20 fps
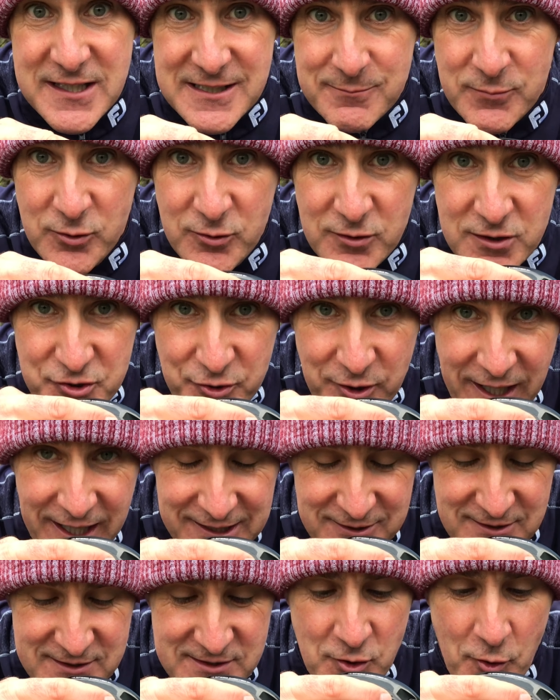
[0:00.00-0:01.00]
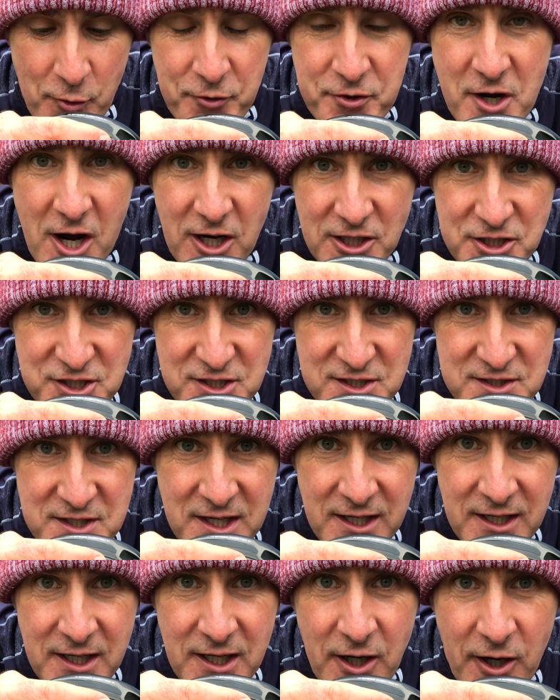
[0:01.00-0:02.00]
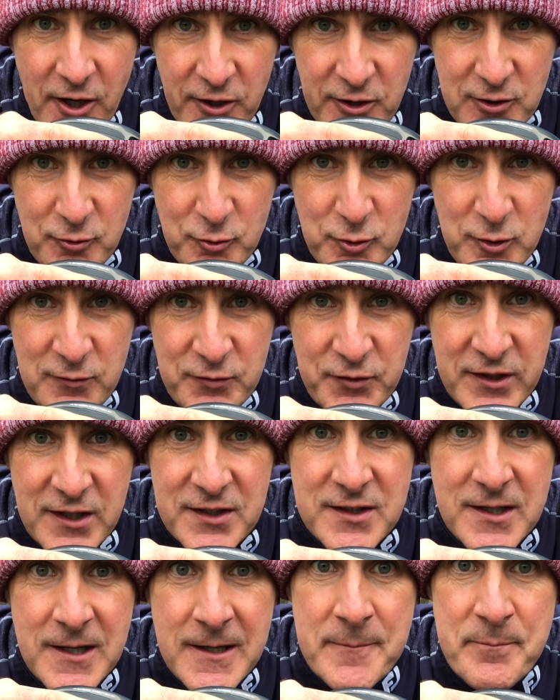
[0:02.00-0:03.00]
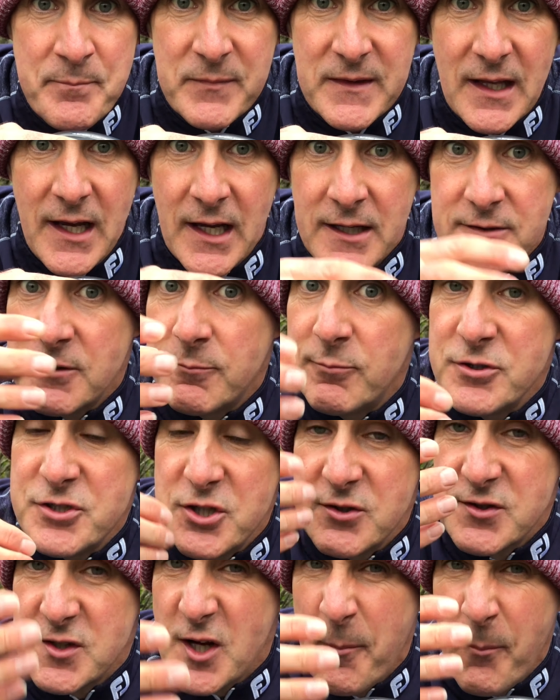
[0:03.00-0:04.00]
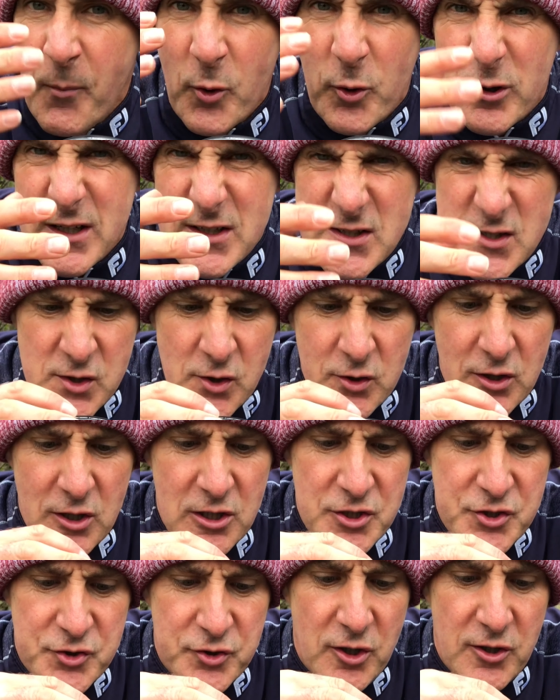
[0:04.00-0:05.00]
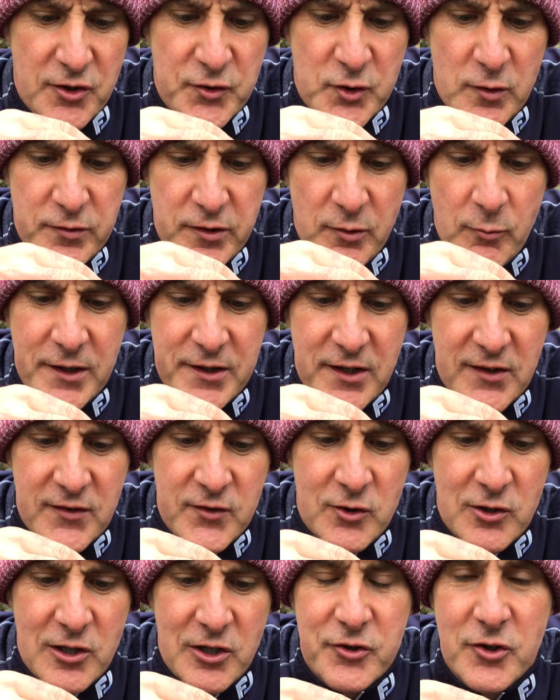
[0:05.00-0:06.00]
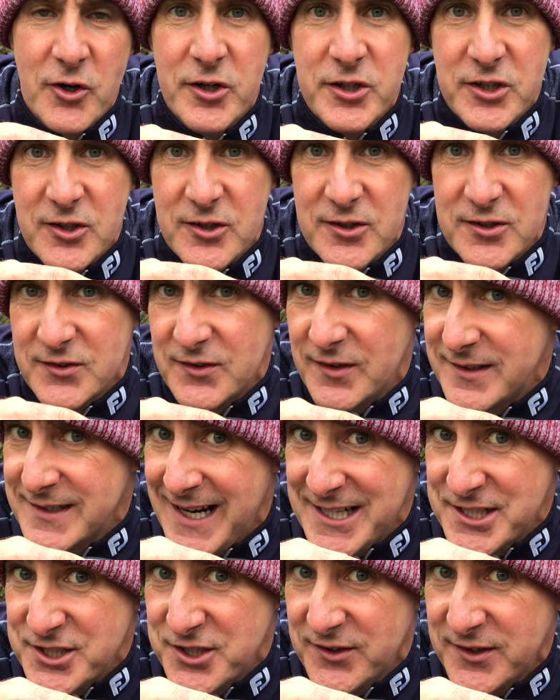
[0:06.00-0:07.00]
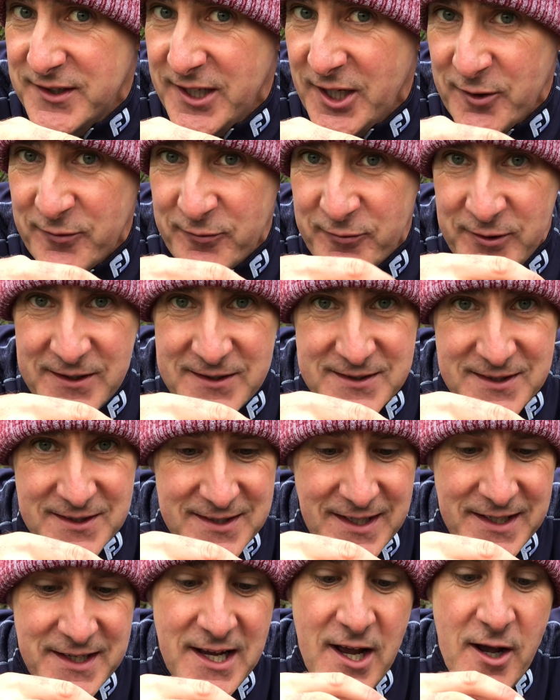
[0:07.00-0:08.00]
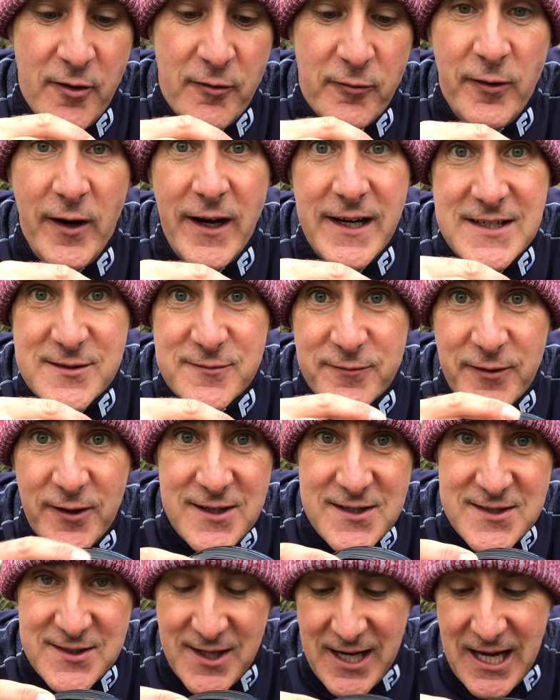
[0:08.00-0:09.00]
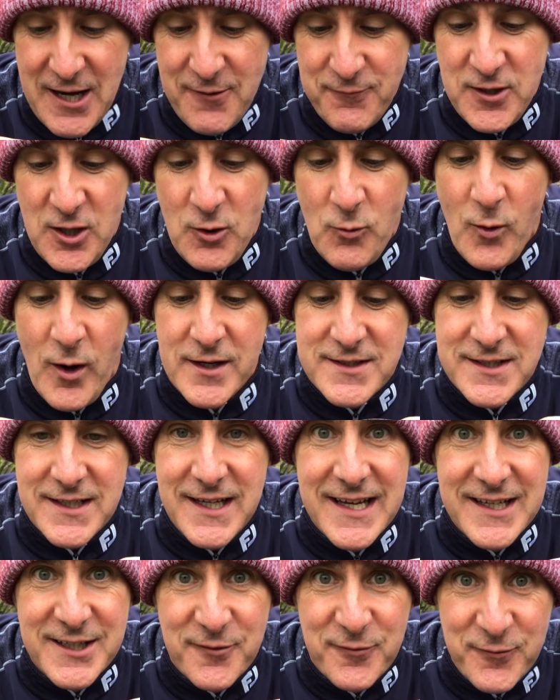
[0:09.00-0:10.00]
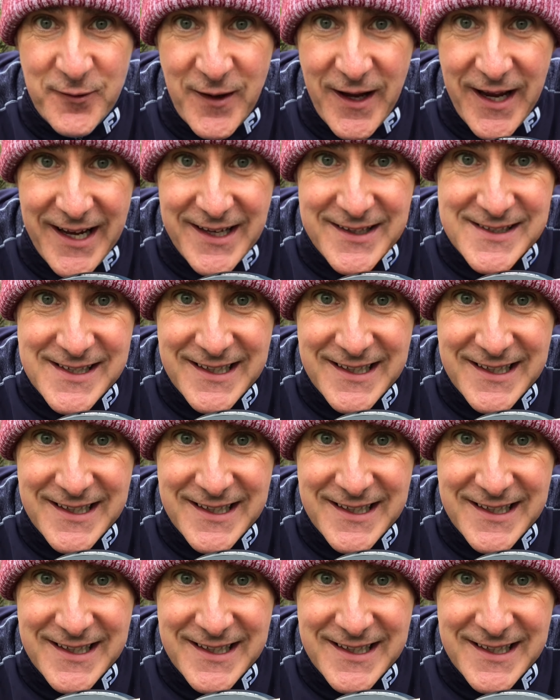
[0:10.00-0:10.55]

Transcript: smooth track. There's no notches or grooves in it uh, to produce a more subtle draw. So if you wanted a subtle draw, you could just attach it there, for instance. And vice versa, if you want to hit a fade